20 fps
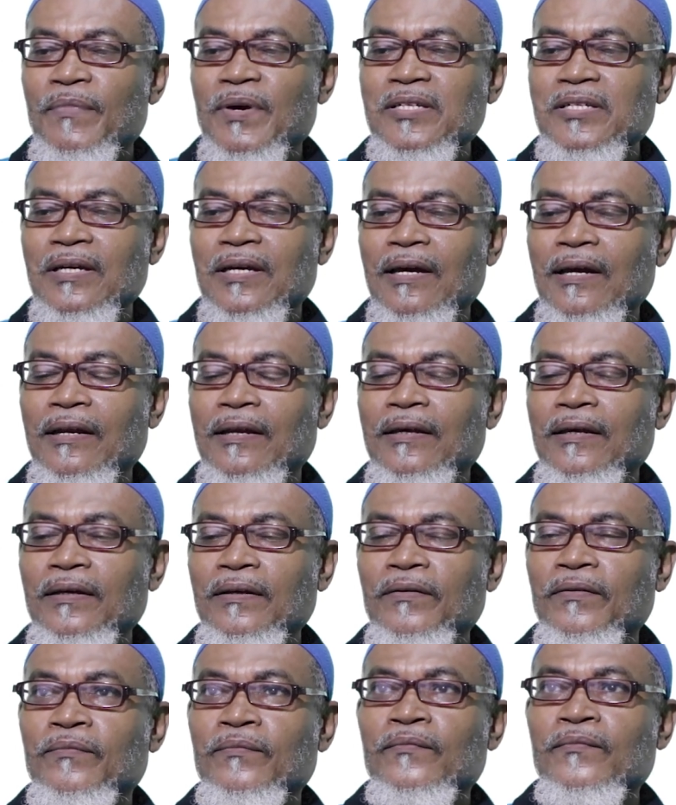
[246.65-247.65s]

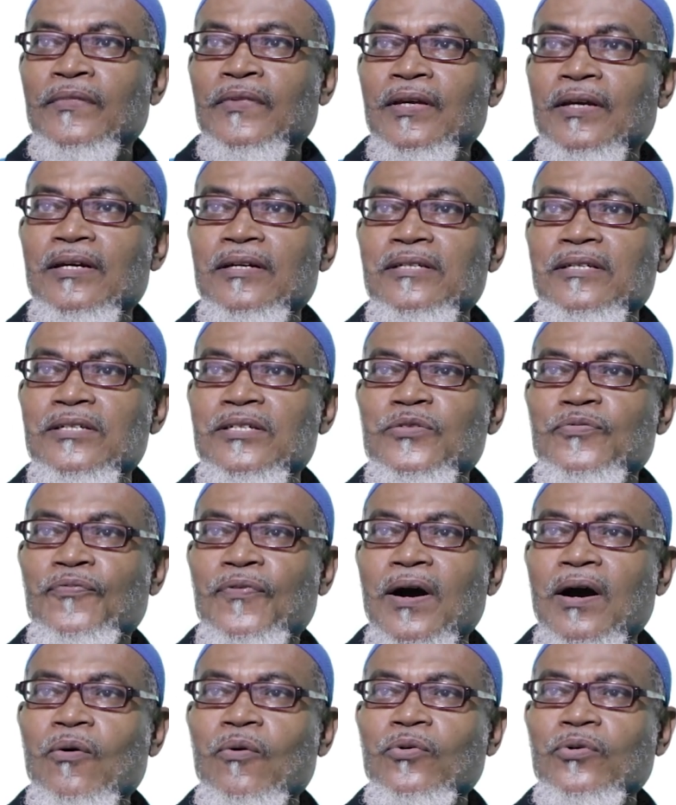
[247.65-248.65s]
basically, it is
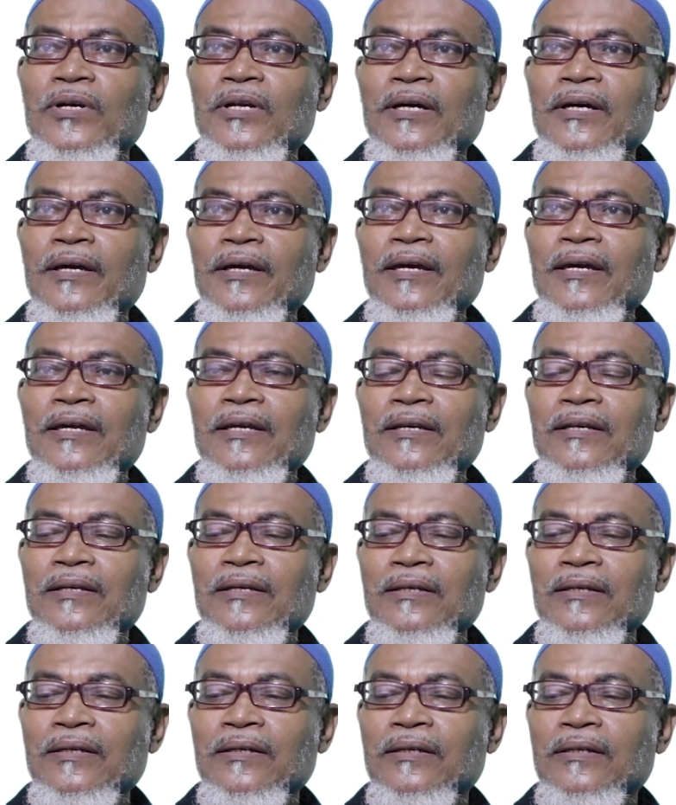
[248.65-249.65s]
found
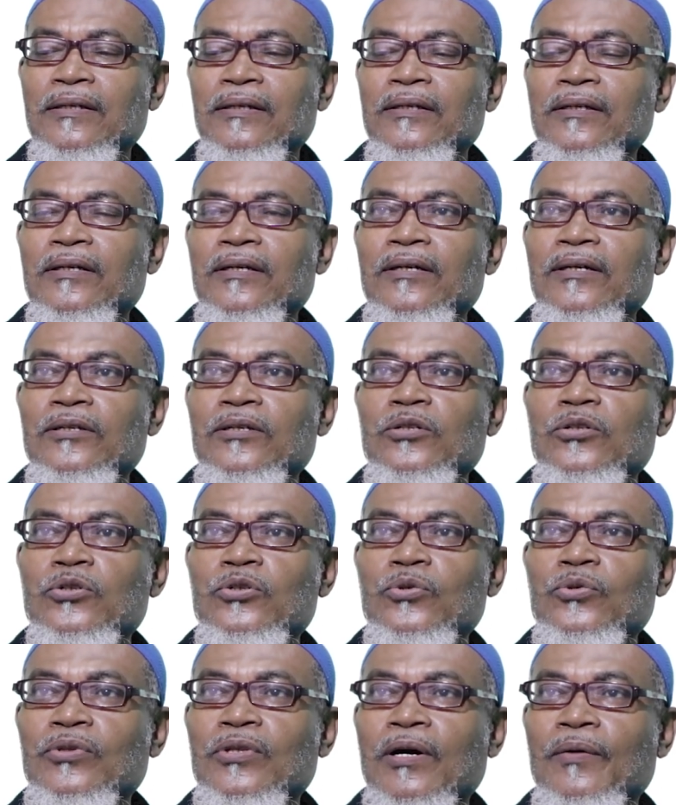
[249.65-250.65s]

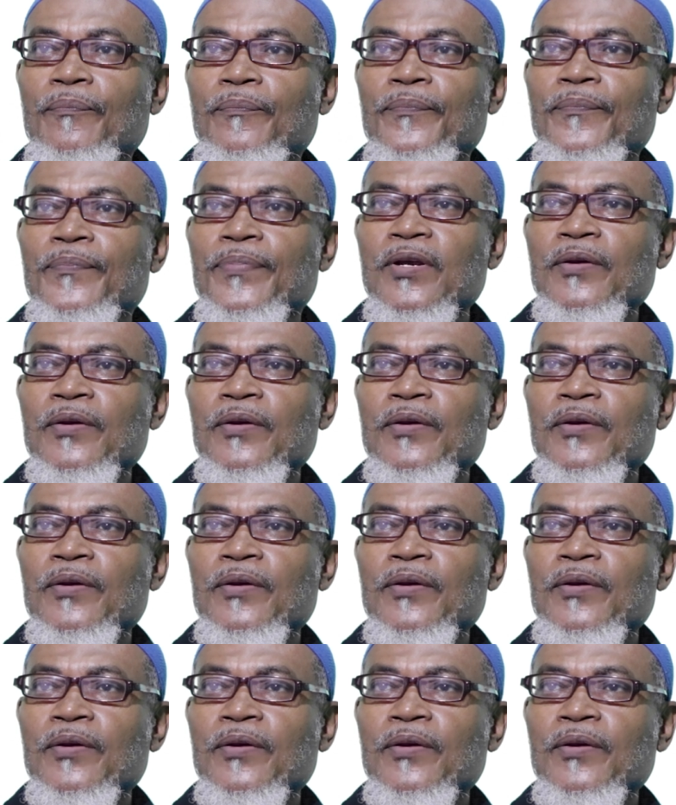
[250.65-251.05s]
into the